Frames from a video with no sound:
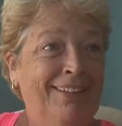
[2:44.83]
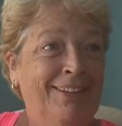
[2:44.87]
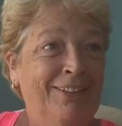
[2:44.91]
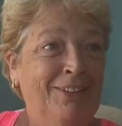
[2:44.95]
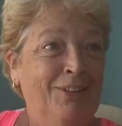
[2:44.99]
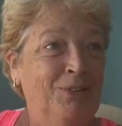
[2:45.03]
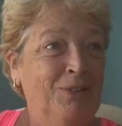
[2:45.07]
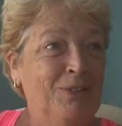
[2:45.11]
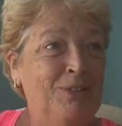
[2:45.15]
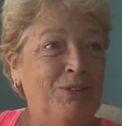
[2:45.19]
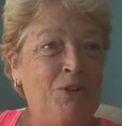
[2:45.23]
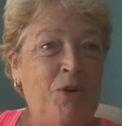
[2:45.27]

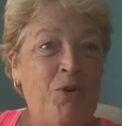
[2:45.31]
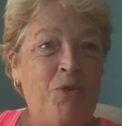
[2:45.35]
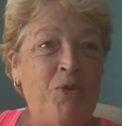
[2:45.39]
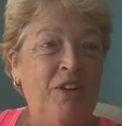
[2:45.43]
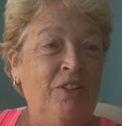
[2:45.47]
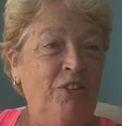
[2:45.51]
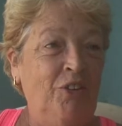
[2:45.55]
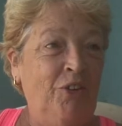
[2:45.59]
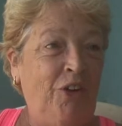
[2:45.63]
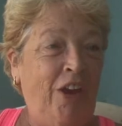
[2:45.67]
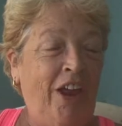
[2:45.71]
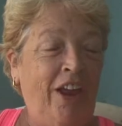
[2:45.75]
There was no
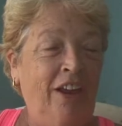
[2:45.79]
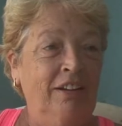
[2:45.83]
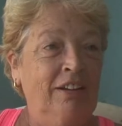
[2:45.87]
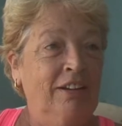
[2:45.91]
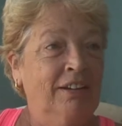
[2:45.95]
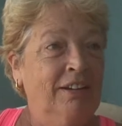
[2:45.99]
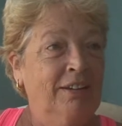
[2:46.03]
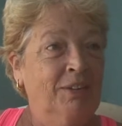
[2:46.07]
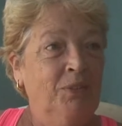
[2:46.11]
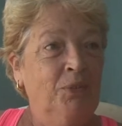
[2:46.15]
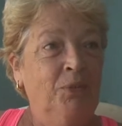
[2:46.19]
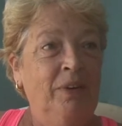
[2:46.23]
internet.
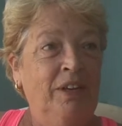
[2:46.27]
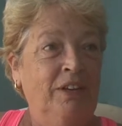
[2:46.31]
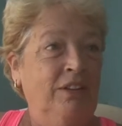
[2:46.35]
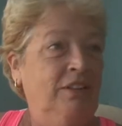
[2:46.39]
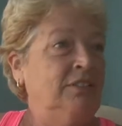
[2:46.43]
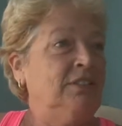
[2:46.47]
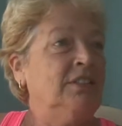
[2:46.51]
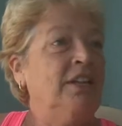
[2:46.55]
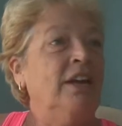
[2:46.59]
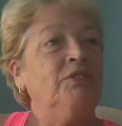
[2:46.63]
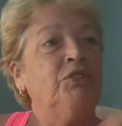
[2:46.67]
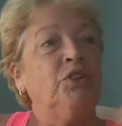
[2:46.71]
We
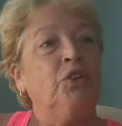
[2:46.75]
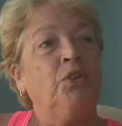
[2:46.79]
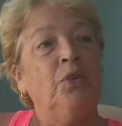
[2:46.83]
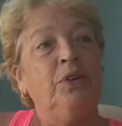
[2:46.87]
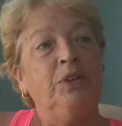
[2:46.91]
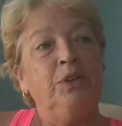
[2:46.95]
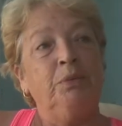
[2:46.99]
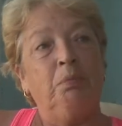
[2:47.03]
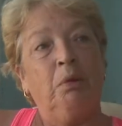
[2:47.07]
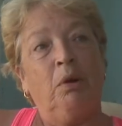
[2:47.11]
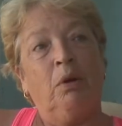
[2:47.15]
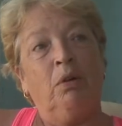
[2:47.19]
used to have to go
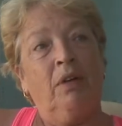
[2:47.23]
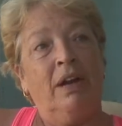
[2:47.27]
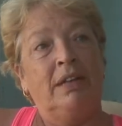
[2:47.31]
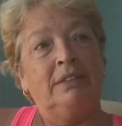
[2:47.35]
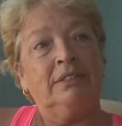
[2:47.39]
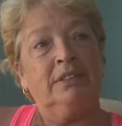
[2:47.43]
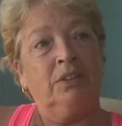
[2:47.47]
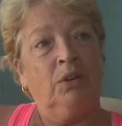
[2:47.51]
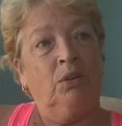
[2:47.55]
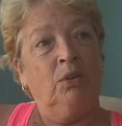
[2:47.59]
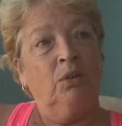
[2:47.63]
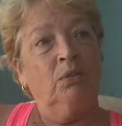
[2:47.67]
into
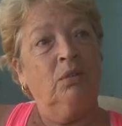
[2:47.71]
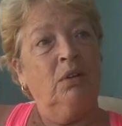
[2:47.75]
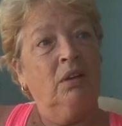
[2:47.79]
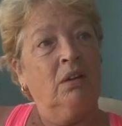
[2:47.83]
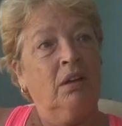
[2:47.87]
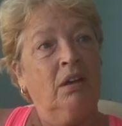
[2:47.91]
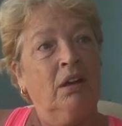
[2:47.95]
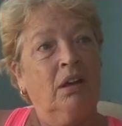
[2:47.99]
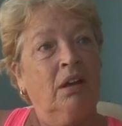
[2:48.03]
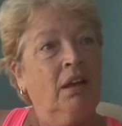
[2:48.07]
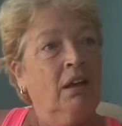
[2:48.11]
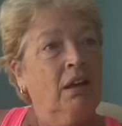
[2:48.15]
Progreso
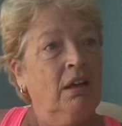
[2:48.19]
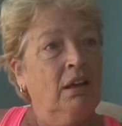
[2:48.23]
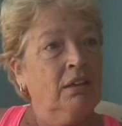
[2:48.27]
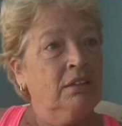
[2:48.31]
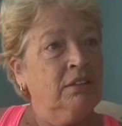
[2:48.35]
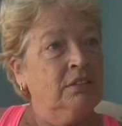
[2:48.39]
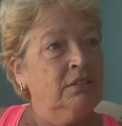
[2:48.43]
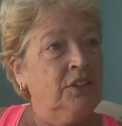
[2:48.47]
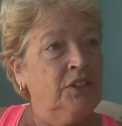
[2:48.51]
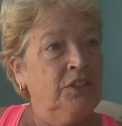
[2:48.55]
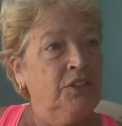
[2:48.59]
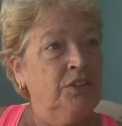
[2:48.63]

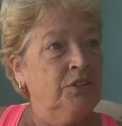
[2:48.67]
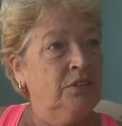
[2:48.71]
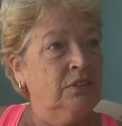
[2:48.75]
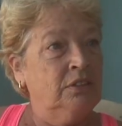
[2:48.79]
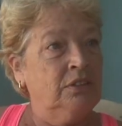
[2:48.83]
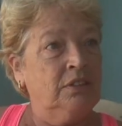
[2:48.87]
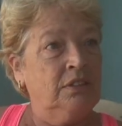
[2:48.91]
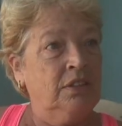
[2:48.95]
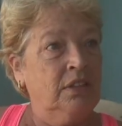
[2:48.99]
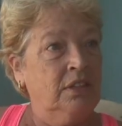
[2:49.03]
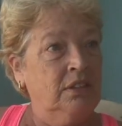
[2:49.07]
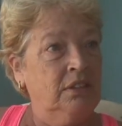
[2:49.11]
to
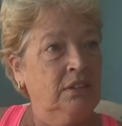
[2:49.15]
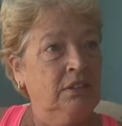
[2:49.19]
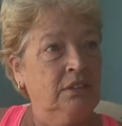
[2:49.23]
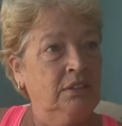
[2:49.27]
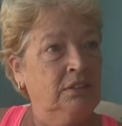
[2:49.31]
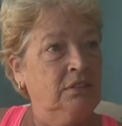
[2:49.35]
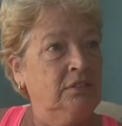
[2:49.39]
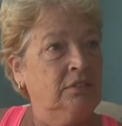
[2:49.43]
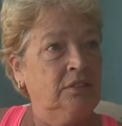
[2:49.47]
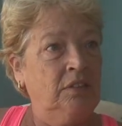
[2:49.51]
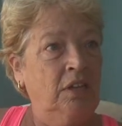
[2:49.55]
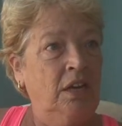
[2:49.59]
use
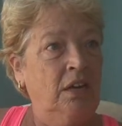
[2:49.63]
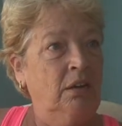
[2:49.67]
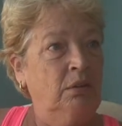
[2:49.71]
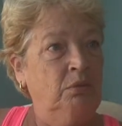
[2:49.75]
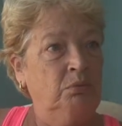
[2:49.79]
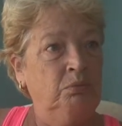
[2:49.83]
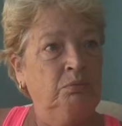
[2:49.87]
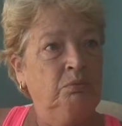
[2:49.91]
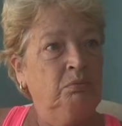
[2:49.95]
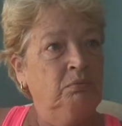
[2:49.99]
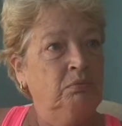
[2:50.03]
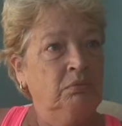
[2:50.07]
the
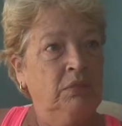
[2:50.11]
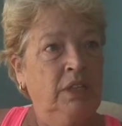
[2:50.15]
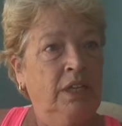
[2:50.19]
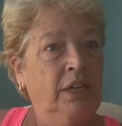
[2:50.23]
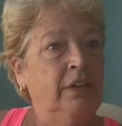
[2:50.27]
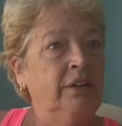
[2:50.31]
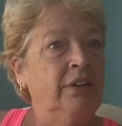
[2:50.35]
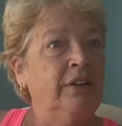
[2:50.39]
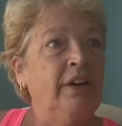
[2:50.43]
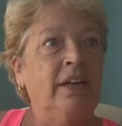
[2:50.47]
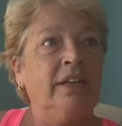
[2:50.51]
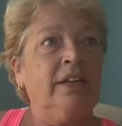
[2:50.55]
um,
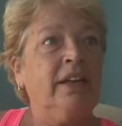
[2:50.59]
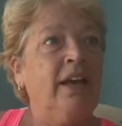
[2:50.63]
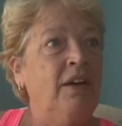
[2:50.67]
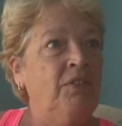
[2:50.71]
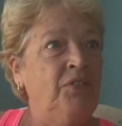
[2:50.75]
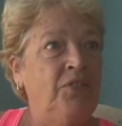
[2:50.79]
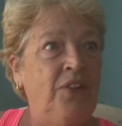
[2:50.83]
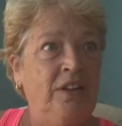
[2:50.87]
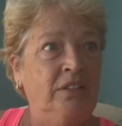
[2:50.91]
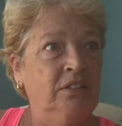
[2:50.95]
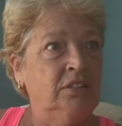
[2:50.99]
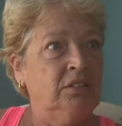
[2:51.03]
internet
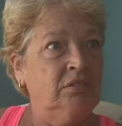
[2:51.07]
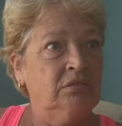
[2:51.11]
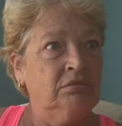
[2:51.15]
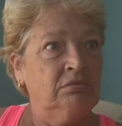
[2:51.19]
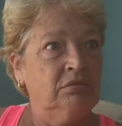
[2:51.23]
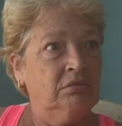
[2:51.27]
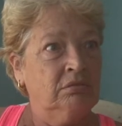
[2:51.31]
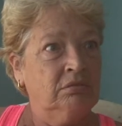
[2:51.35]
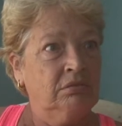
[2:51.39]
cafes.